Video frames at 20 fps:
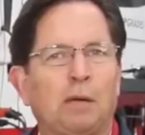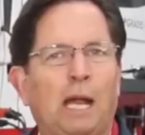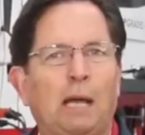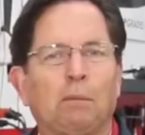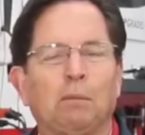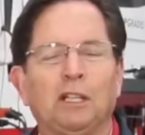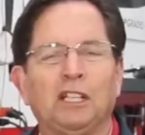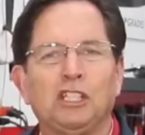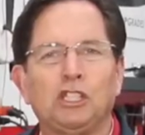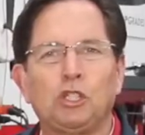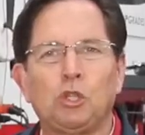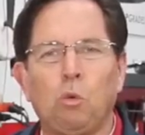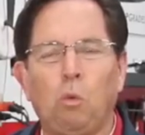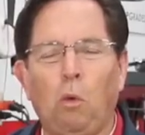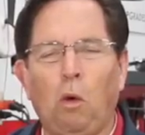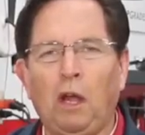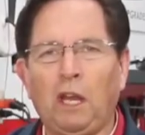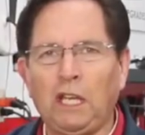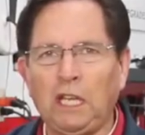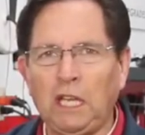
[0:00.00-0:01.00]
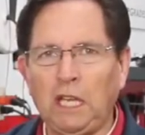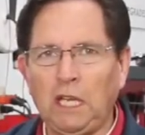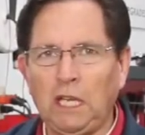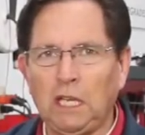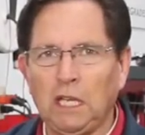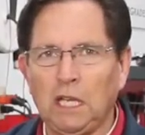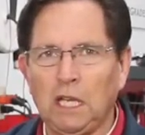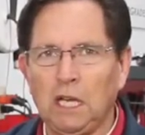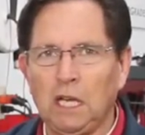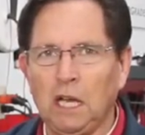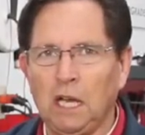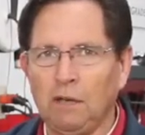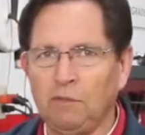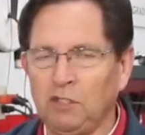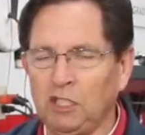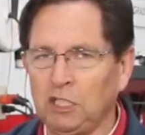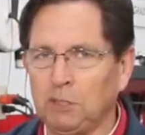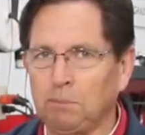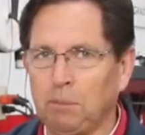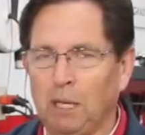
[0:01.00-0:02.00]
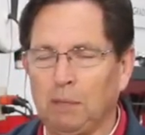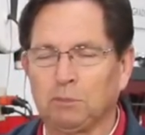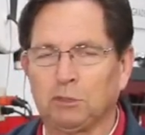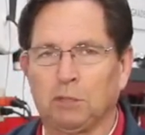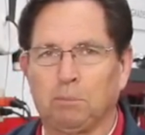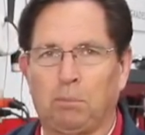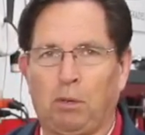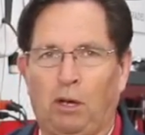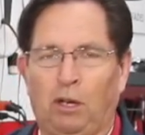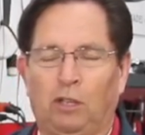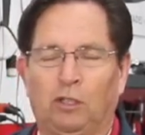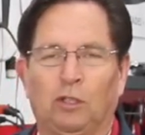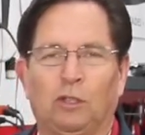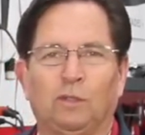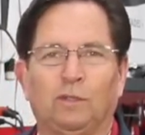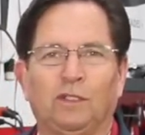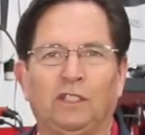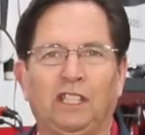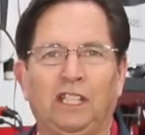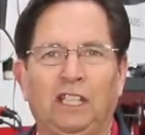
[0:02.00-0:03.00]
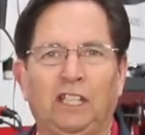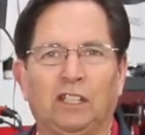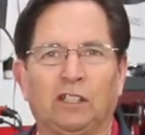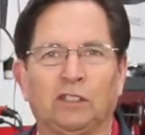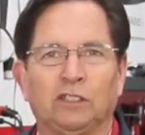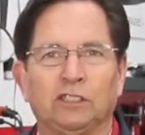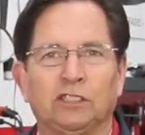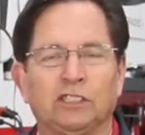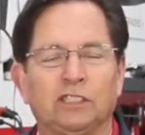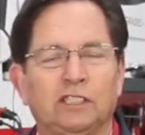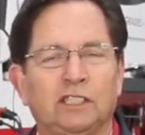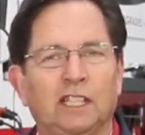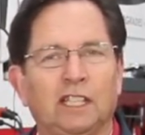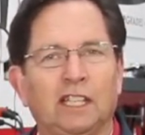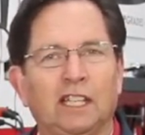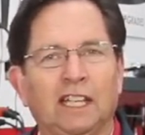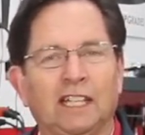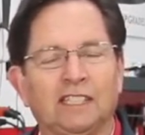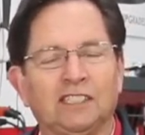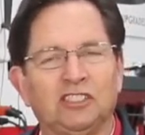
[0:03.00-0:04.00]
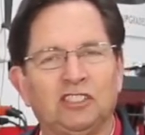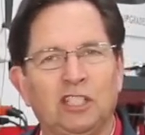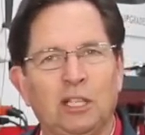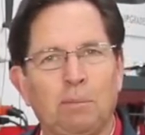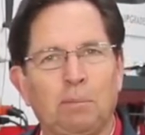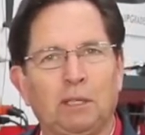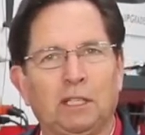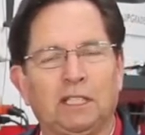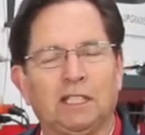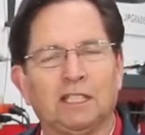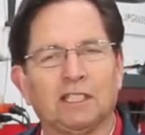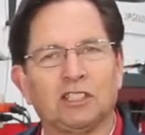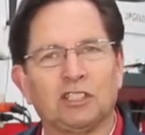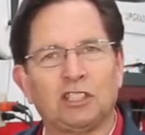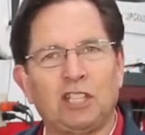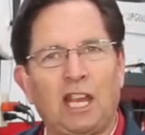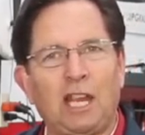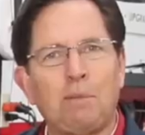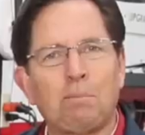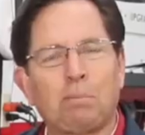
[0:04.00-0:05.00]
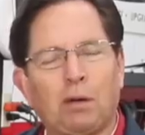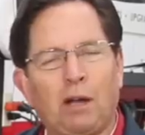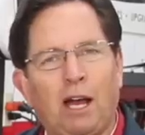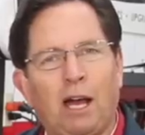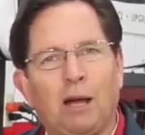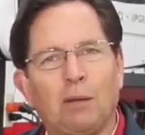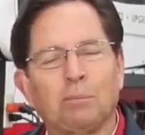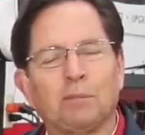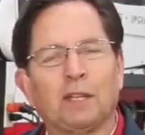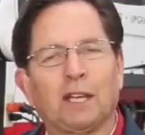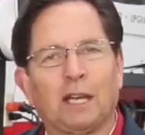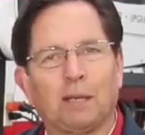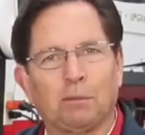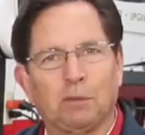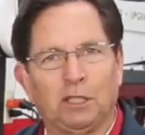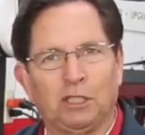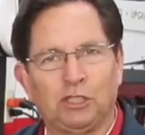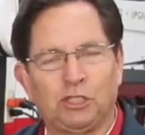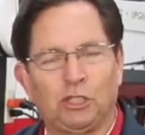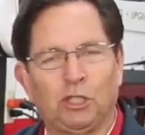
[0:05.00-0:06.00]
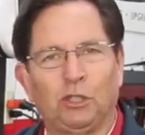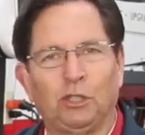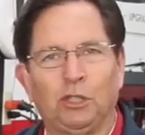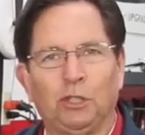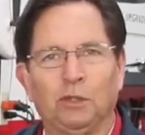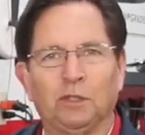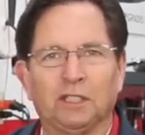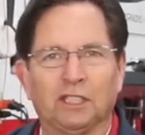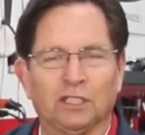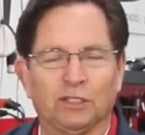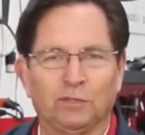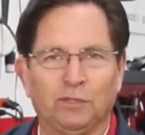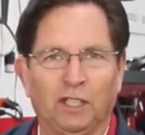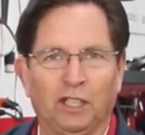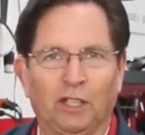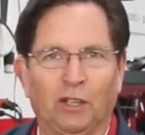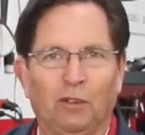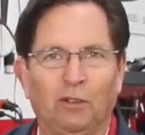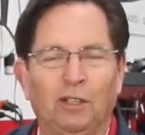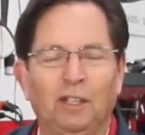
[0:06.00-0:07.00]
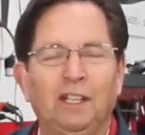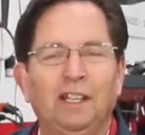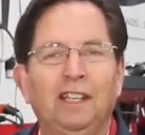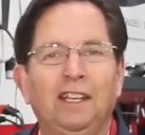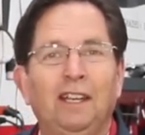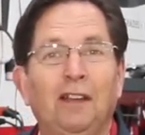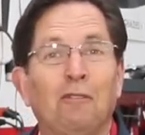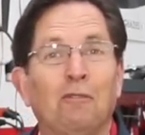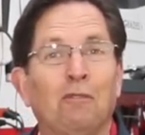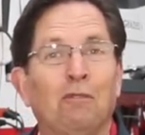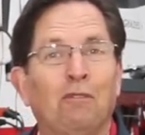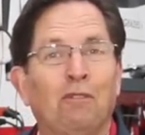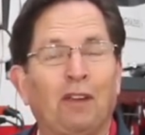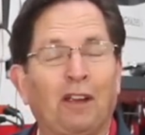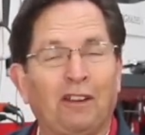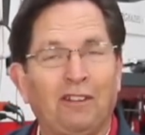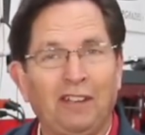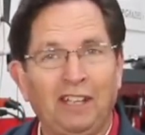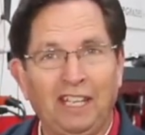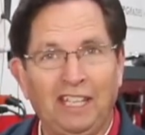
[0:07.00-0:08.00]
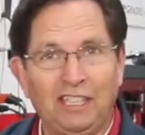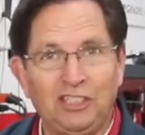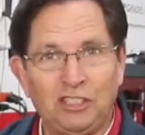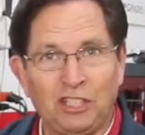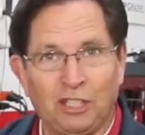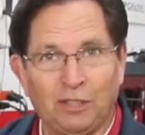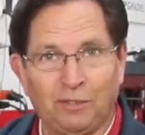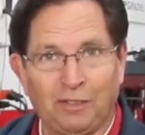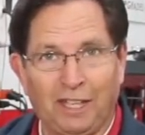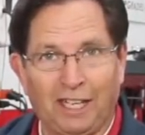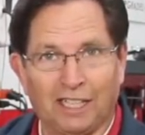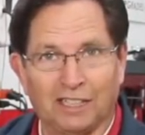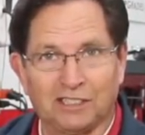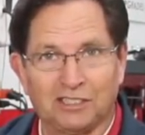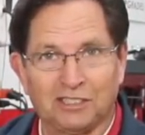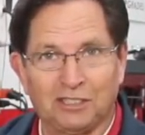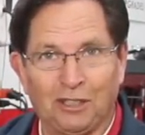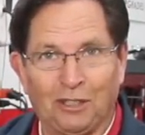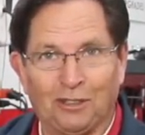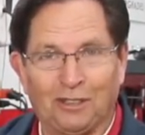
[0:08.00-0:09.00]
probably 20 of these pumps apart over the years that exhibit the same problem that I'm going to show you in this video. Very easy to fix,